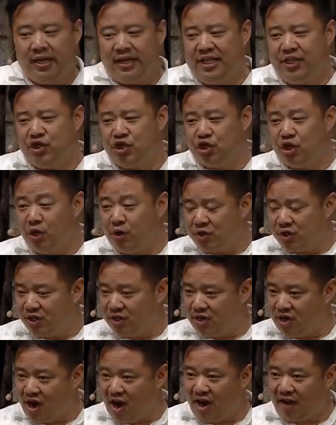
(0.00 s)
He's
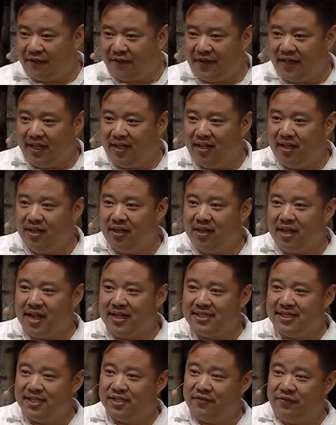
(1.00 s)
chosen coffee
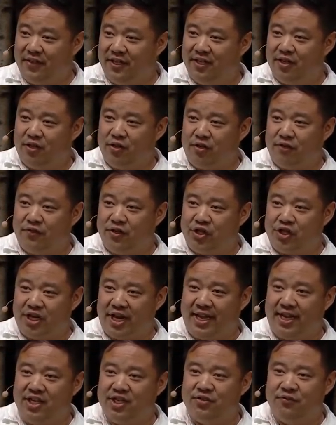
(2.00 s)
as his vehicle for
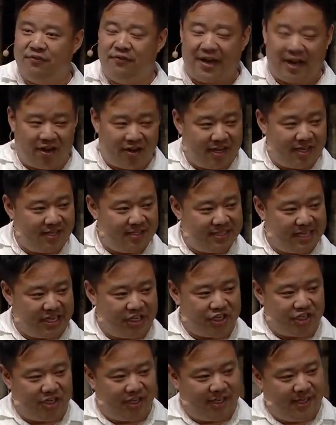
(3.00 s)
change very
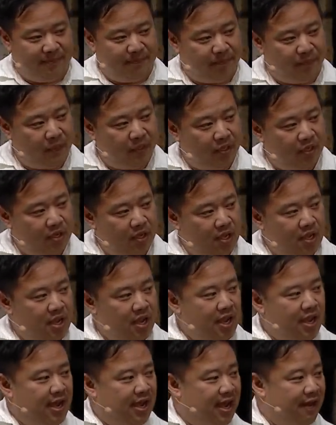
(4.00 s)
intentionally.
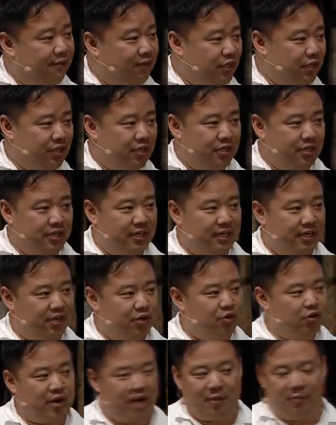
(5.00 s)
And I've learned an
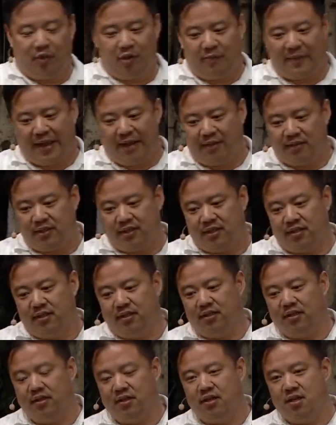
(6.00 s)
incredible amount,
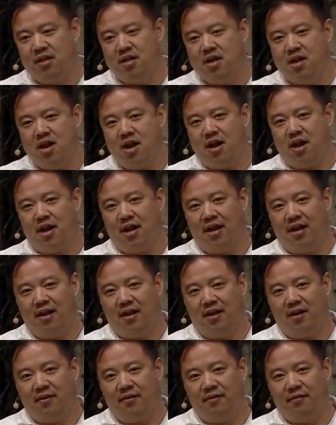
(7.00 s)

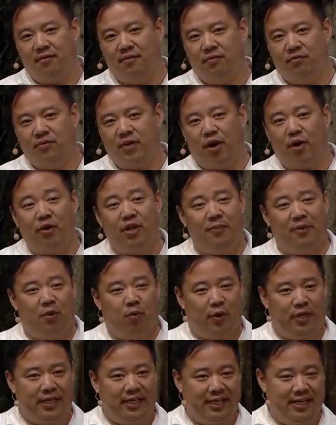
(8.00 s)
uh, not only
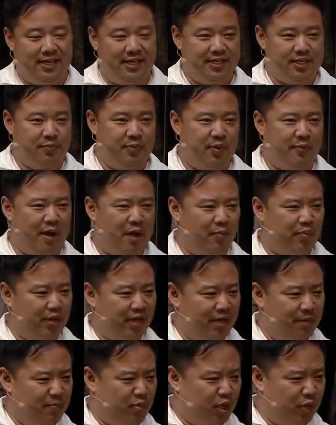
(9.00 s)
about what he does, but about
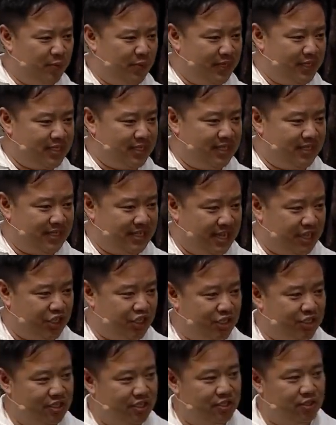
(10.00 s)
bringing purpose and
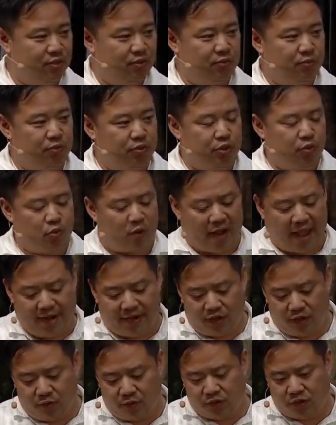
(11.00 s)
intention to, to what I
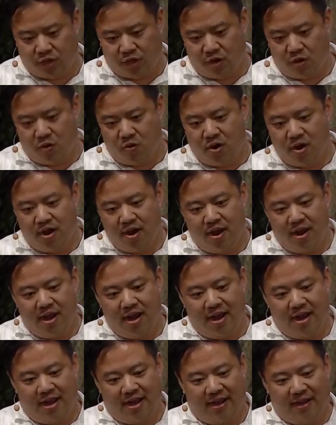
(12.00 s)
do. So
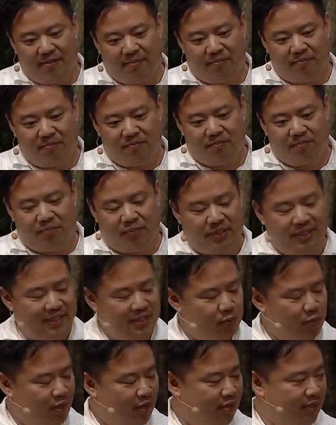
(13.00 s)
um,
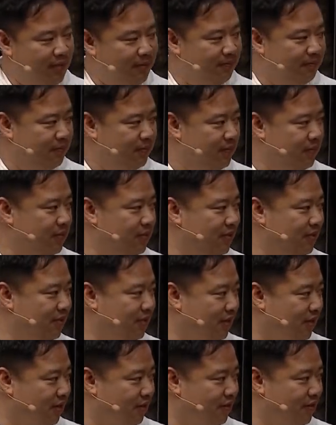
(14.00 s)
please welcome
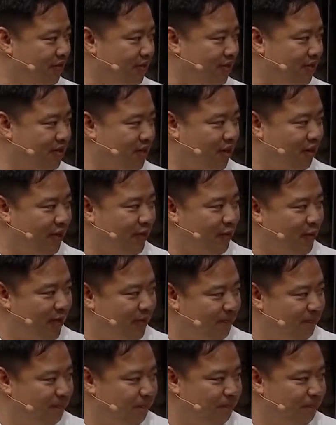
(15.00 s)
Arthur Karuletwa.